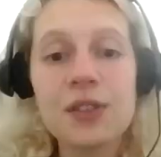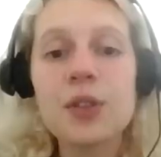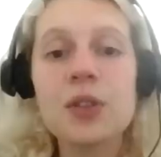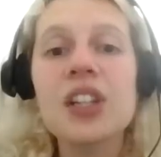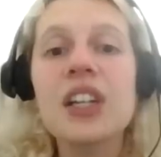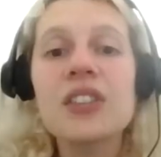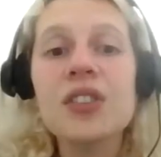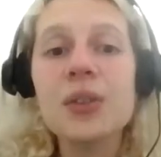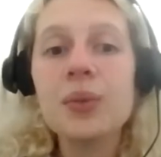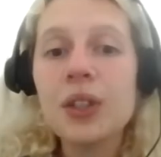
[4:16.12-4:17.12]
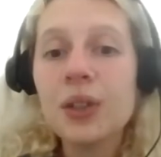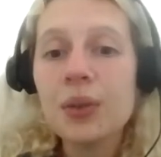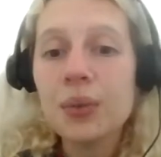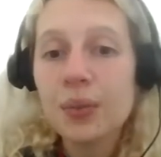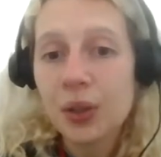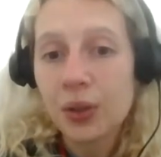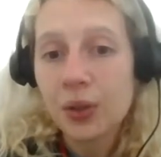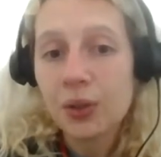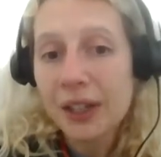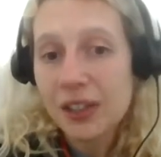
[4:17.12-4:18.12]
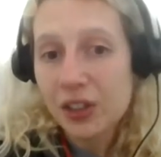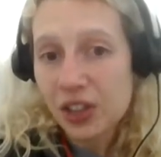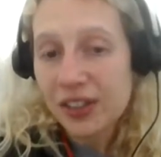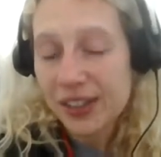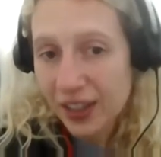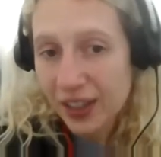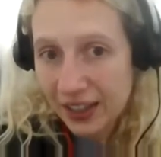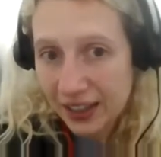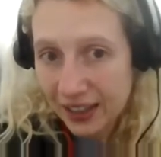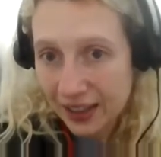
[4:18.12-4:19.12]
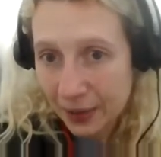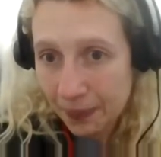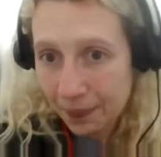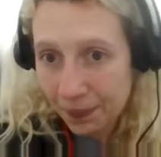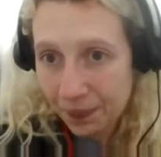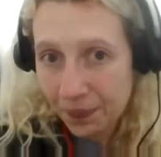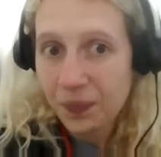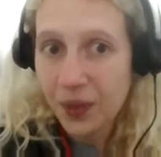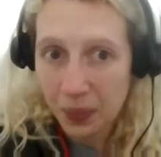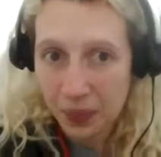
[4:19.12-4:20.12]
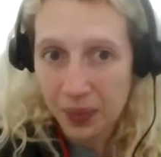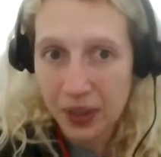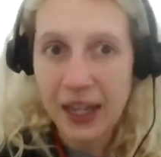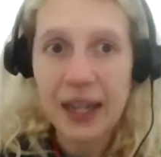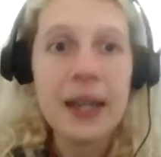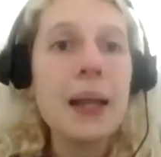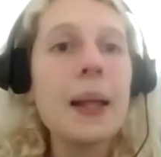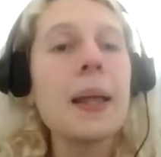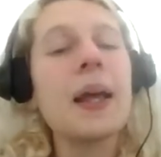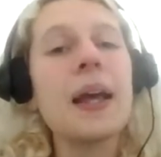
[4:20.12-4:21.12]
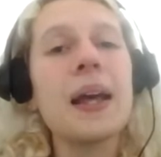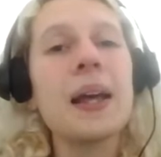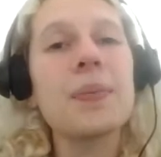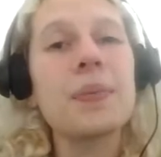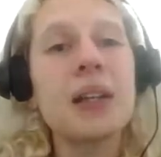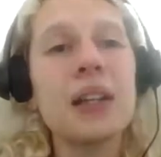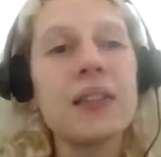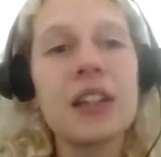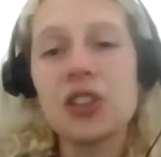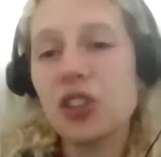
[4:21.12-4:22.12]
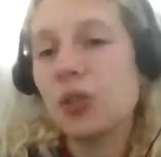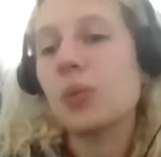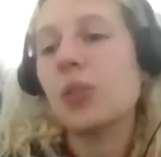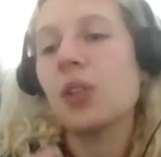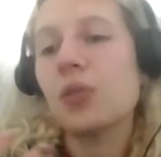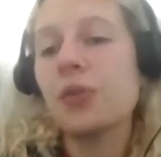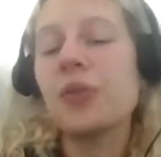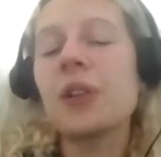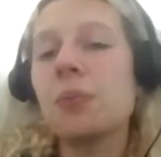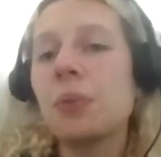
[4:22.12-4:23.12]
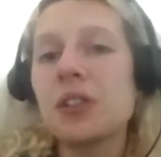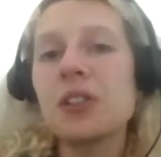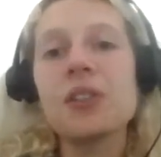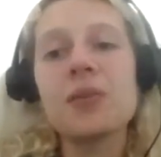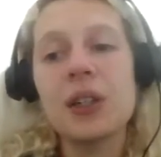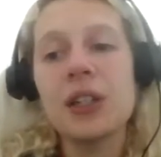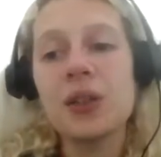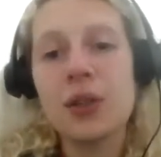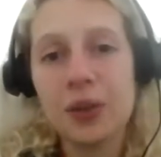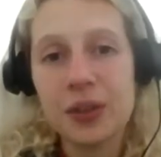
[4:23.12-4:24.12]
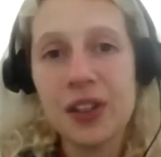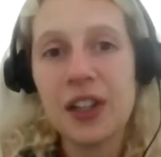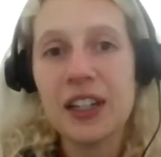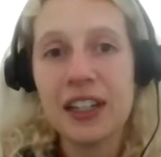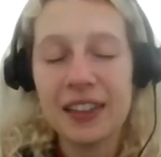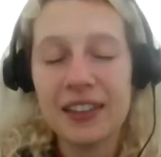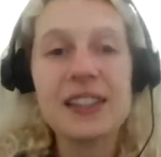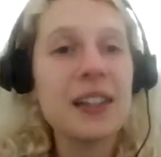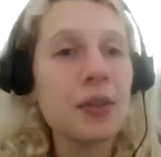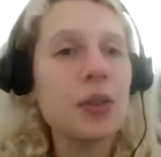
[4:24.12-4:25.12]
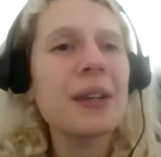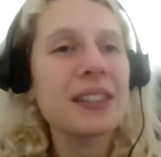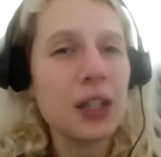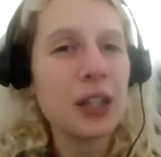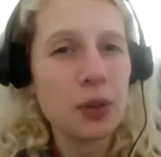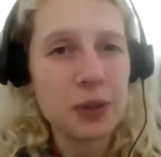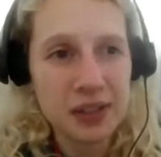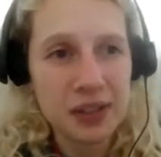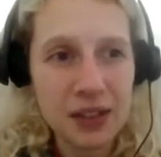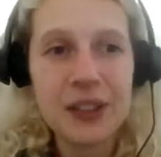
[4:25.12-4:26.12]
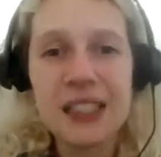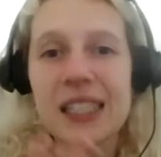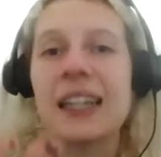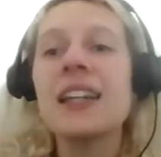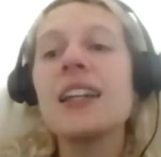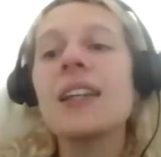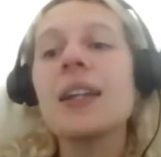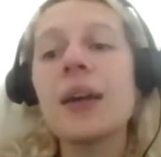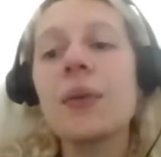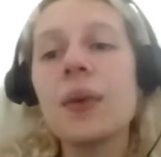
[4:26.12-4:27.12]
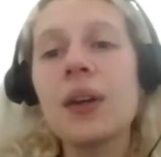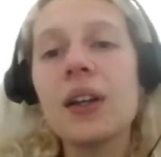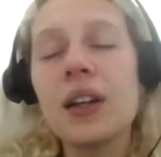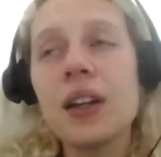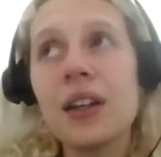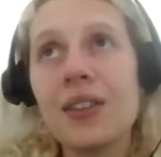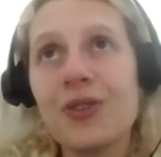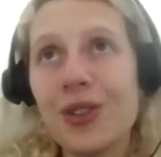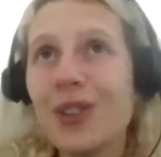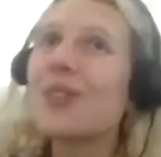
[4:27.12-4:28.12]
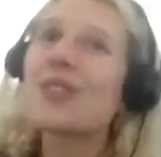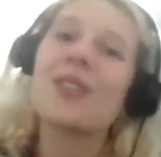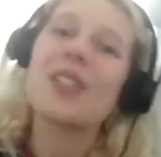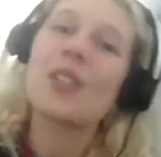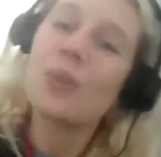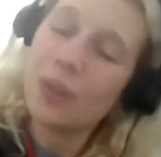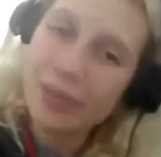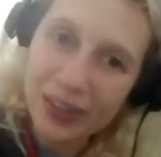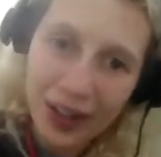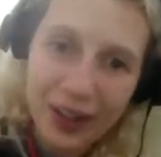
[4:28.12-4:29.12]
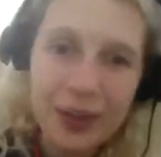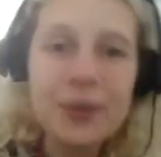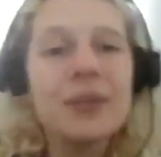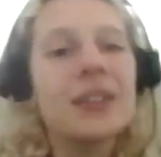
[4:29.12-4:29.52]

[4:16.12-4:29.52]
course. So you mentioned cycling. Okay, that you feel positive when you go cycling, and that's how you maintain your positivity. Now, for those of us who don't cycle,